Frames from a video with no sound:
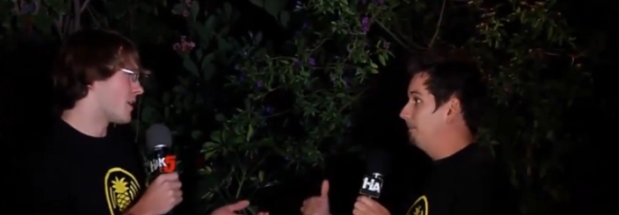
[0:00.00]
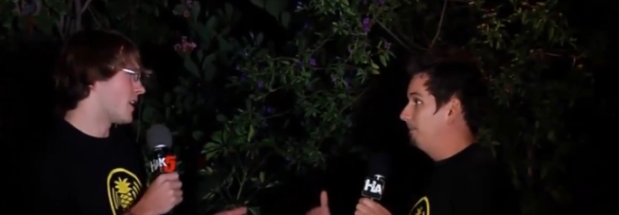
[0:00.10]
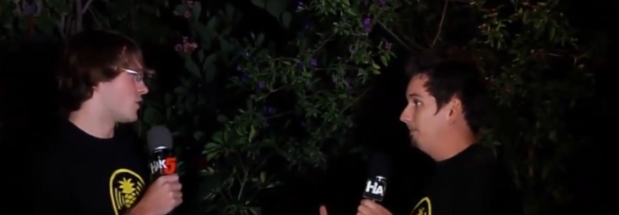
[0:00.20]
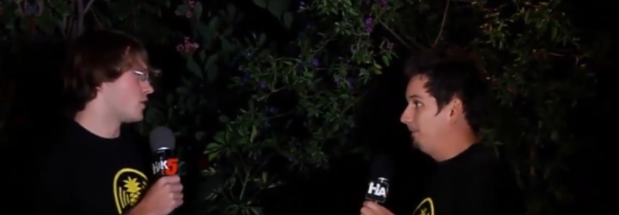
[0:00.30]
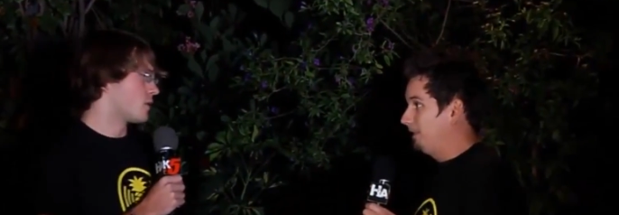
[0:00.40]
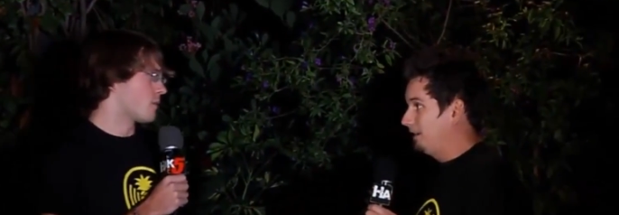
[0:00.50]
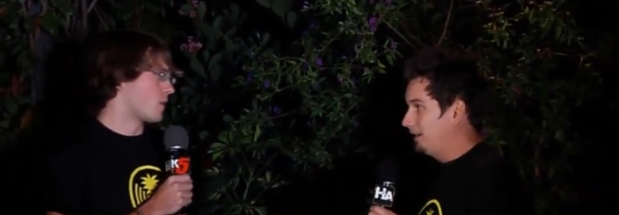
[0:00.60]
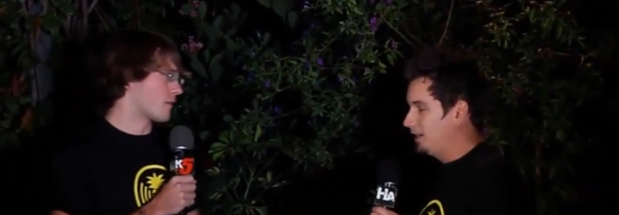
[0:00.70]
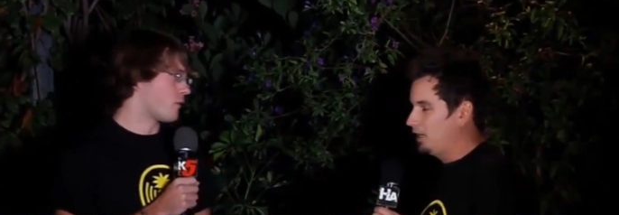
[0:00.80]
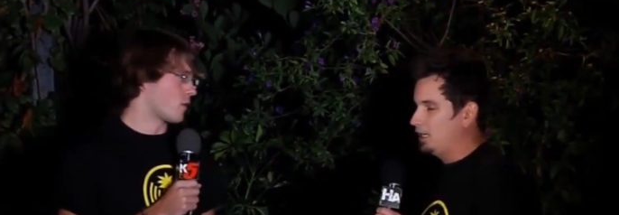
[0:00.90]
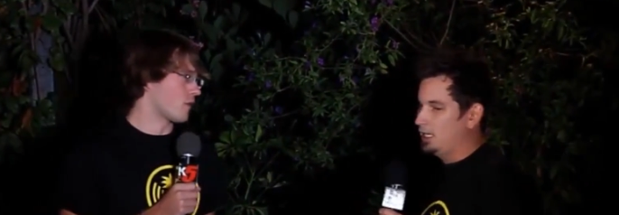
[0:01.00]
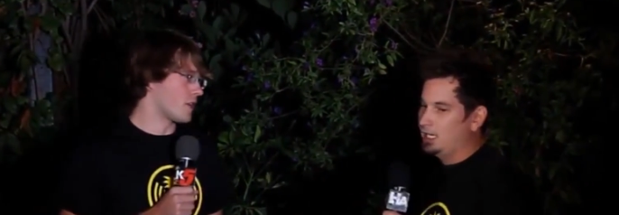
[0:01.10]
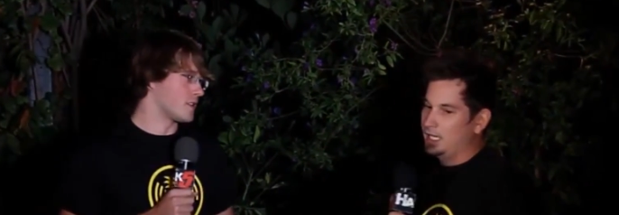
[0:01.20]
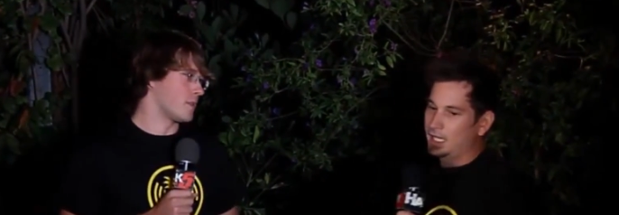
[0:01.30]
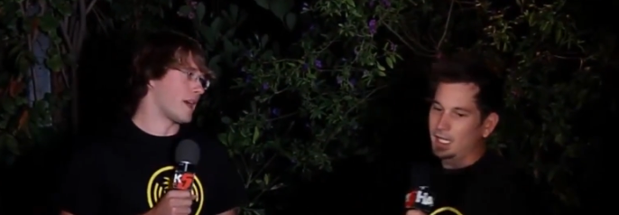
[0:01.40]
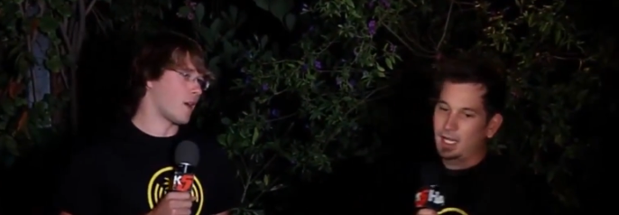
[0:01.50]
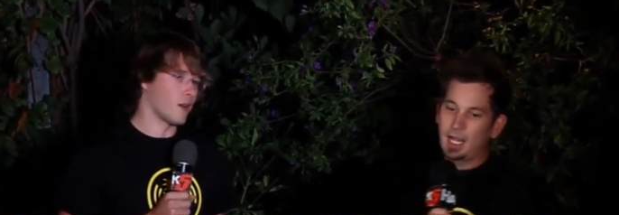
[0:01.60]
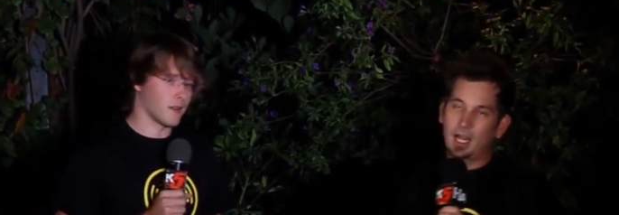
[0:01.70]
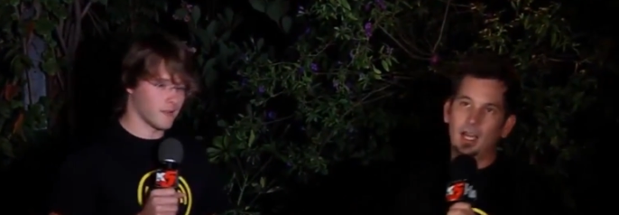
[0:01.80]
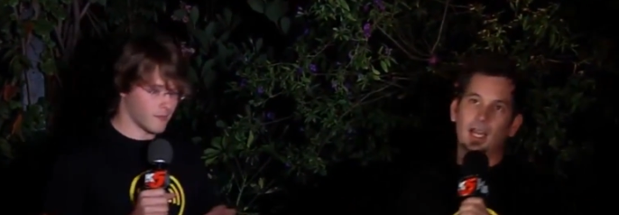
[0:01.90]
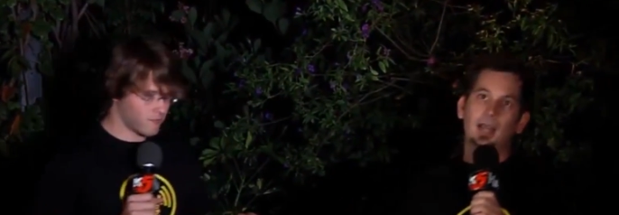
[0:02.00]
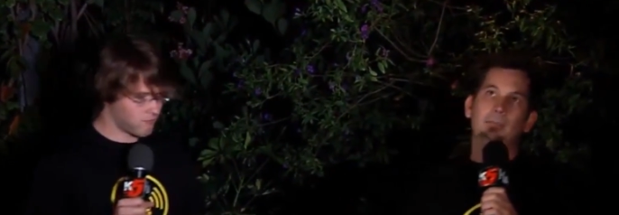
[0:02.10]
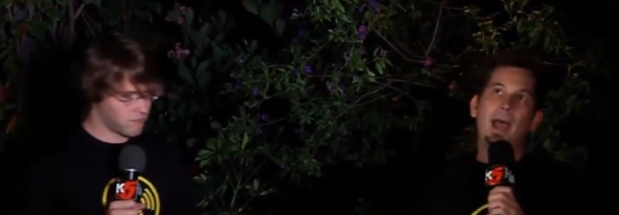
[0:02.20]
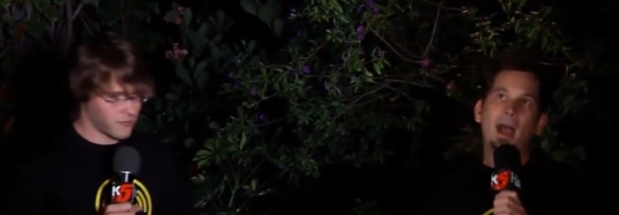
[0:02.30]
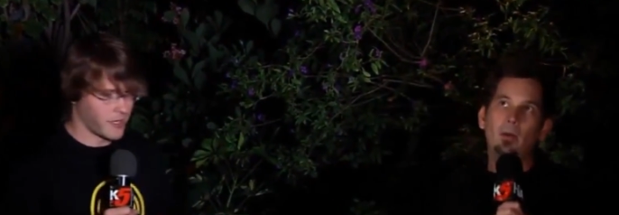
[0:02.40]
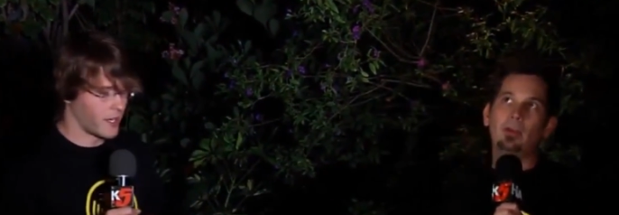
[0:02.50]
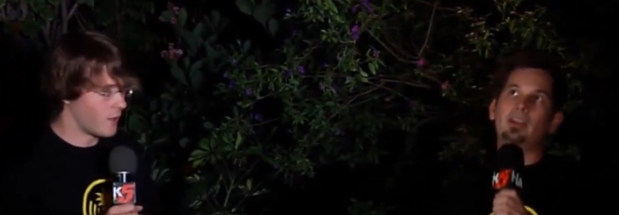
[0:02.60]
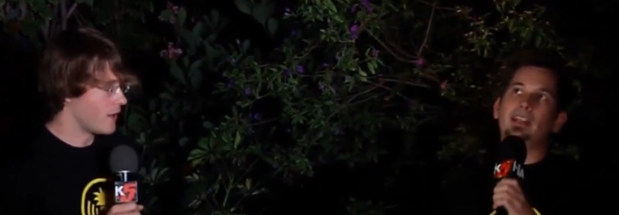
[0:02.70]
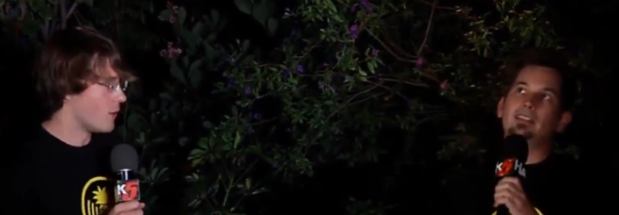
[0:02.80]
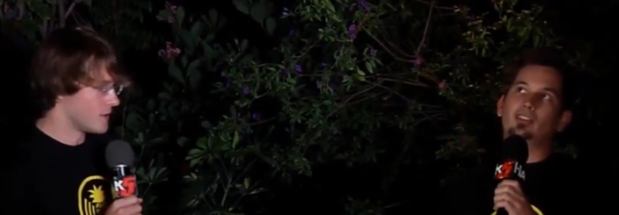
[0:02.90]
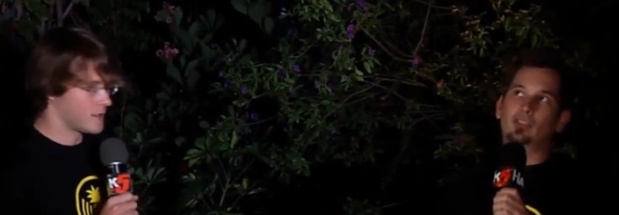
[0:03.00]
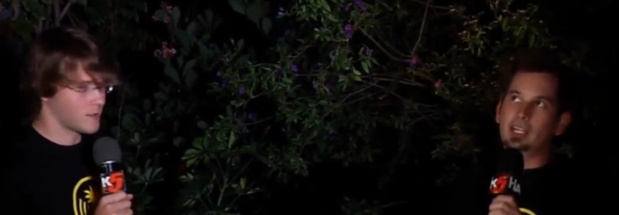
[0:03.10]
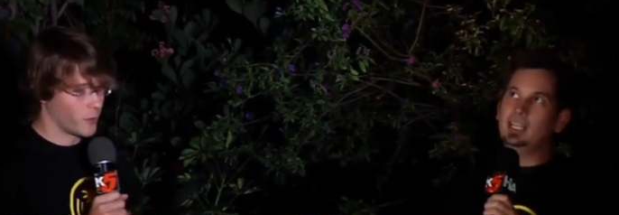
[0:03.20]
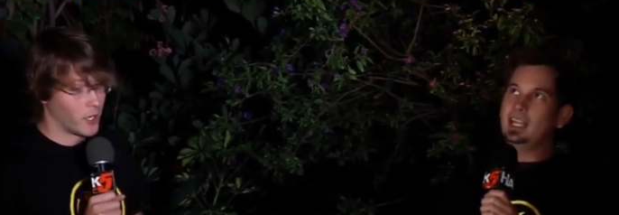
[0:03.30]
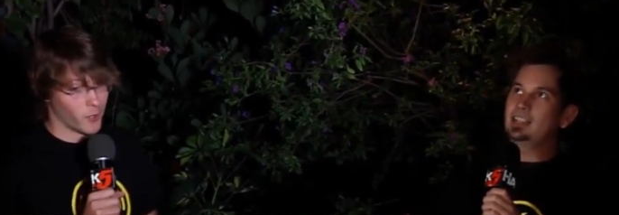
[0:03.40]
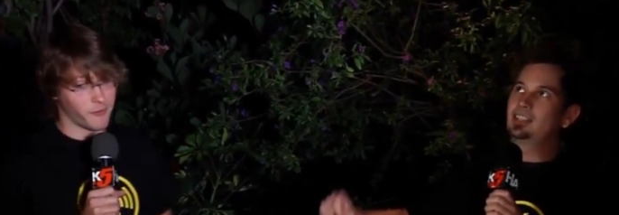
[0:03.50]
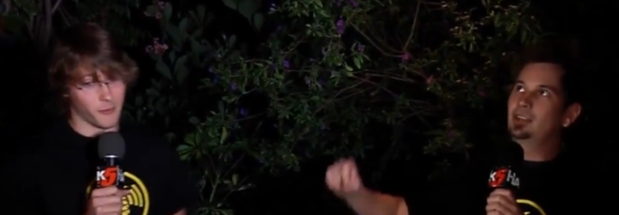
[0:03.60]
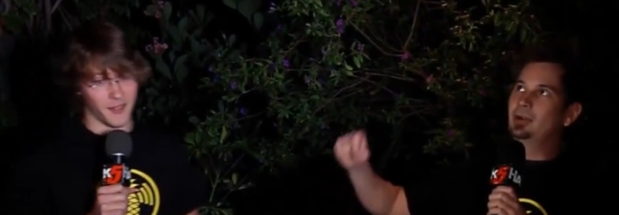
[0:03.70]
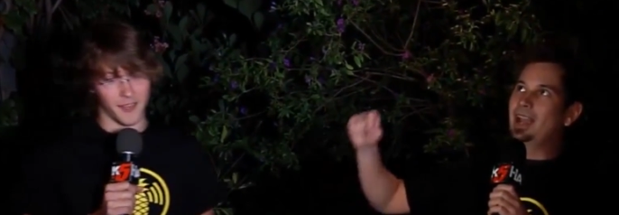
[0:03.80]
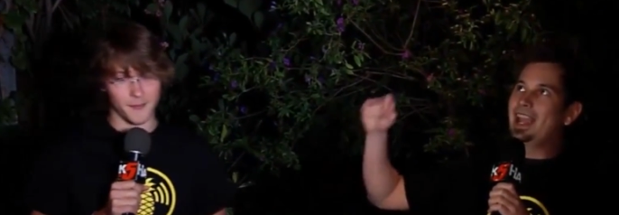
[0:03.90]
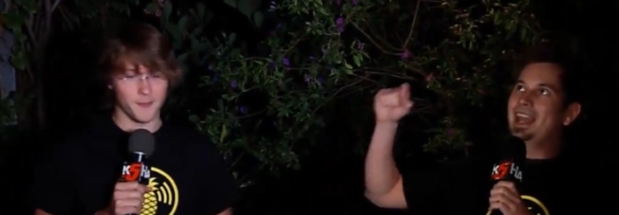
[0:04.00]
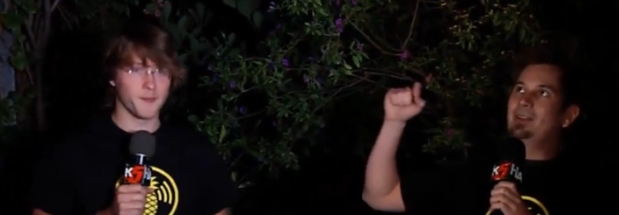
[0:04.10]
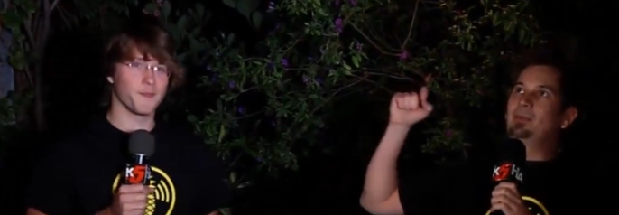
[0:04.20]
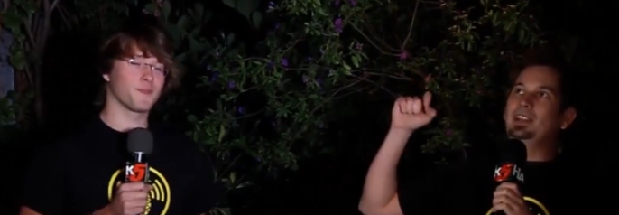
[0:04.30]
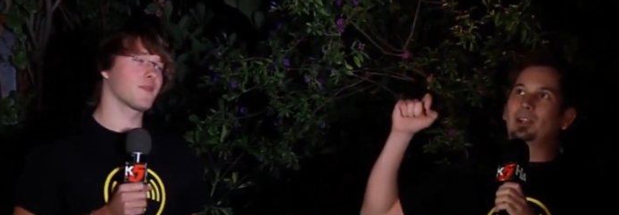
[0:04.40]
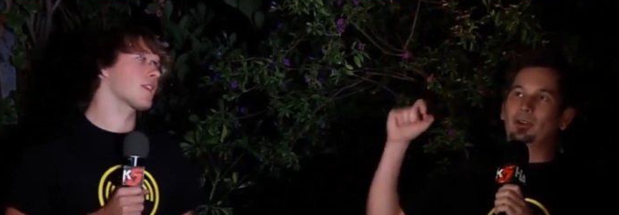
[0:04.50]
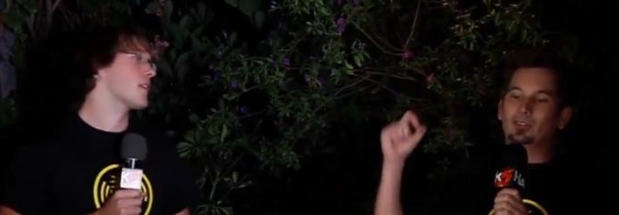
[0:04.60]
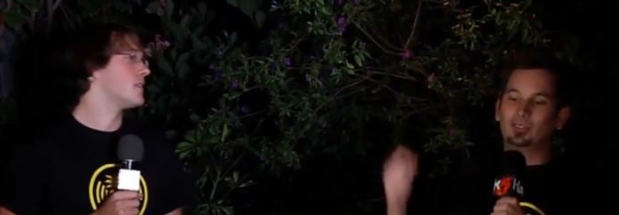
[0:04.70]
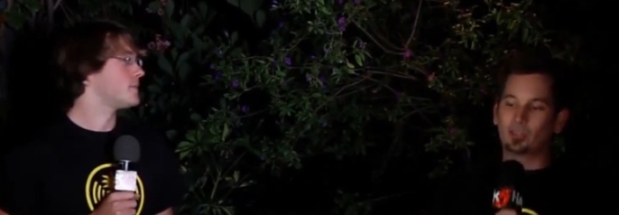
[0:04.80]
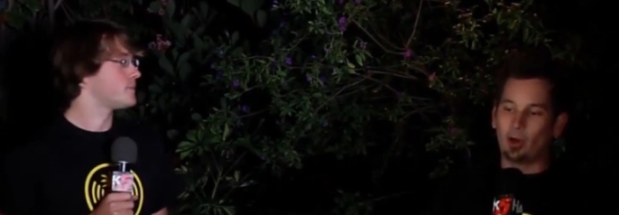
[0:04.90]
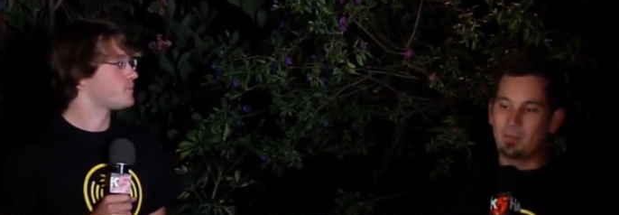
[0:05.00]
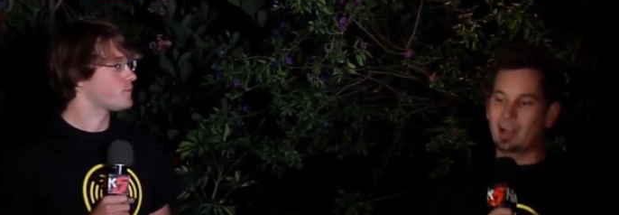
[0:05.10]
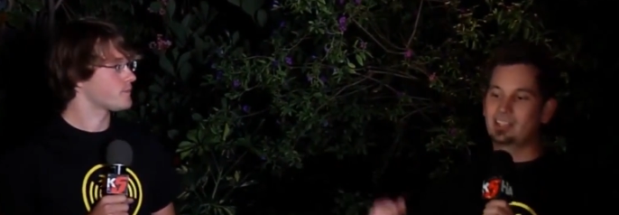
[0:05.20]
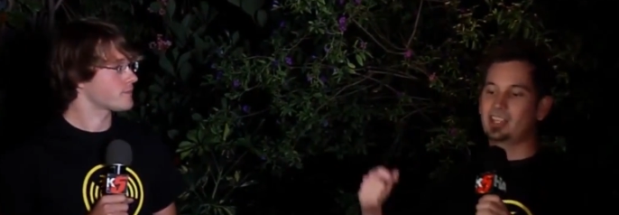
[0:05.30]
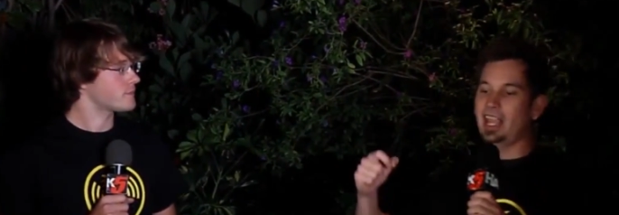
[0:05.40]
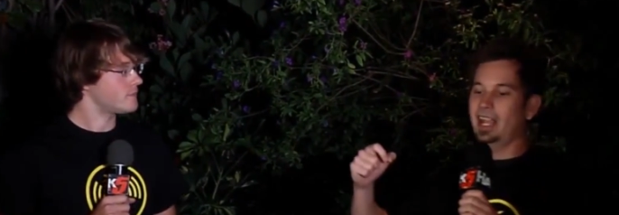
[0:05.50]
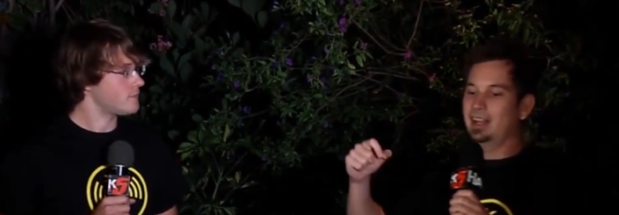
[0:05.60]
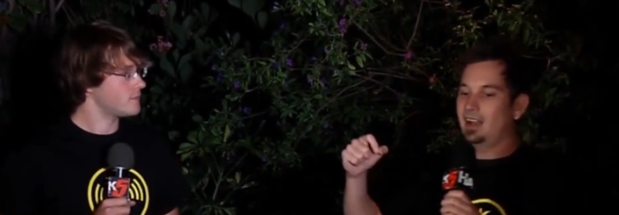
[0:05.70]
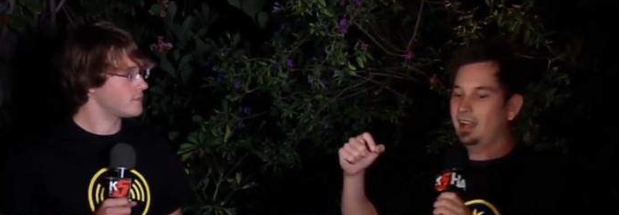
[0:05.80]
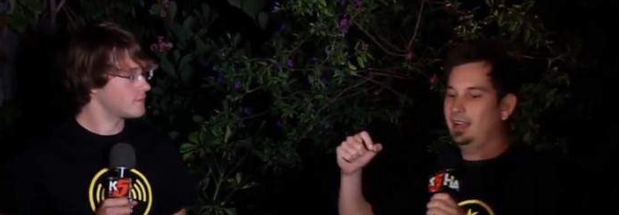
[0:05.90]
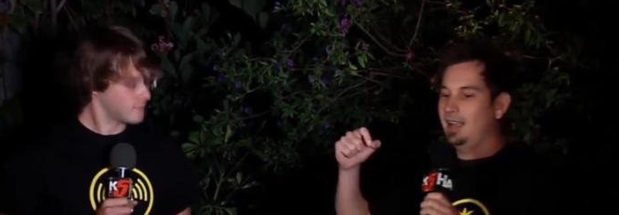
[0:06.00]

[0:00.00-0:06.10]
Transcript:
Speaker 1: so many issues with Mark IV in regards to power and power you know, is was, a tricky issue,
Speaker 2: and we learned so much. And I